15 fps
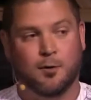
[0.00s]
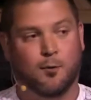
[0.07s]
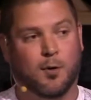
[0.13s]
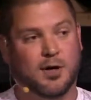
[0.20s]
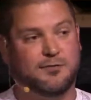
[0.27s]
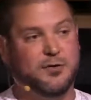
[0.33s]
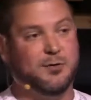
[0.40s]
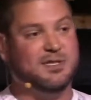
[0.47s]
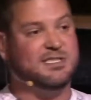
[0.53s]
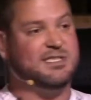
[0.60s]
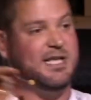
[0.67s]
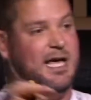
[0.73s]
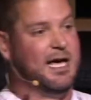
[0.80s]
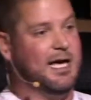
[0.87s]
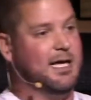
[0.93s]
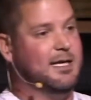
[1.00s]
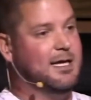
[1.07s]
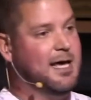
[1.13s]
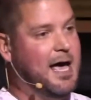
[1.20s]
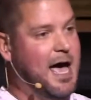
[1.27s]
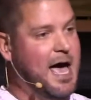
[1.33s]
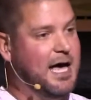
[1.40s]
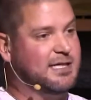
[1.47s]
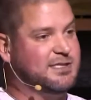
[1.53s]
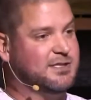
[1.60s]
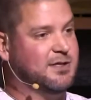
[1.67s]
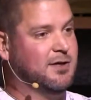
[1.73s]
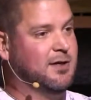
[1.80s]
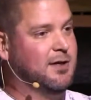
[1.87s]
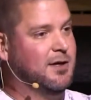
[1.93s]
What if you instead
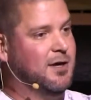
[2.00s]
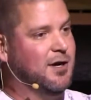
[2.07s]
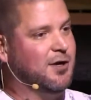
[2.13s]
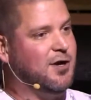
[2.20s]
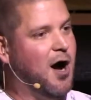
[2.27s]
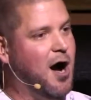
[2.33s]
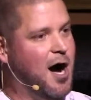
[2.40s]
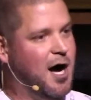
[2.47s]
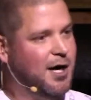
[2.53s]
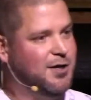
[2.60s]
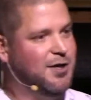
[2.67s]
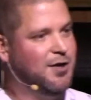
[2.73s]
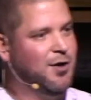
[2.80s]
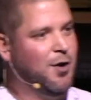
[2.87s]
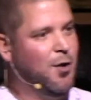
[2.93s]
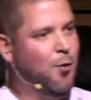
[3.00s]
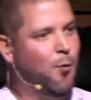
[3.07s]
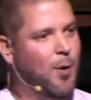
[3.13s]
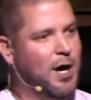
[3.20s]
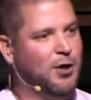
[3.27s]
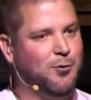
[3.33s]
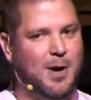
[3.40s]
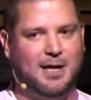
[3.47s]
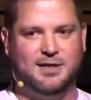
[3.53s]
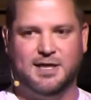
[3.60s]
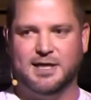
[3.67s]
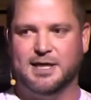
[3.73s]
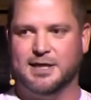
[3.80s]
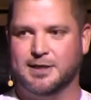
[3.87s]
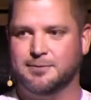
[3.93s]
ask, God, where do I
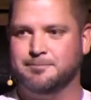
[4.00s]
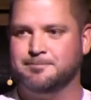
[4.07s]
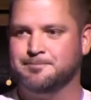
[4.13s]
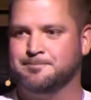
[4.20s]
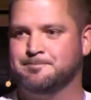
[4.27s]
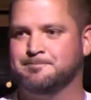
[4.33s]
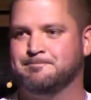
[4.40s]
dig in?